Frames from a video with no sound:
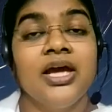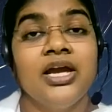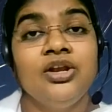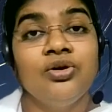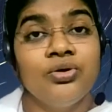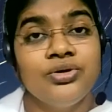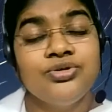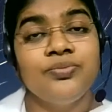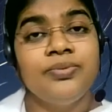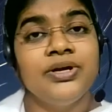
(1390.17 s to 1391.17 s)
In order
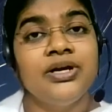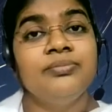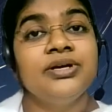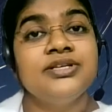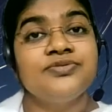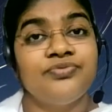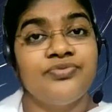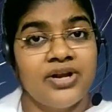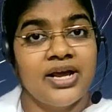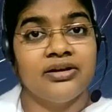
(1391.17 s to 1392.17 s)
to become his
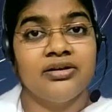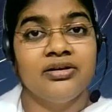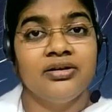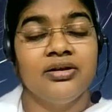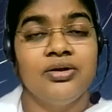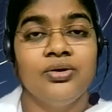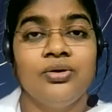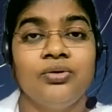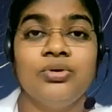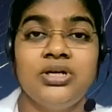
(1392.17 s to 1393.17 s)
friend,
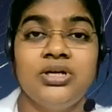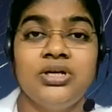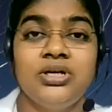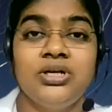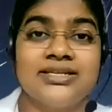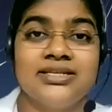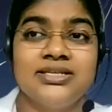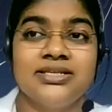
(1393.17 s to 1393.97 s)
what I did,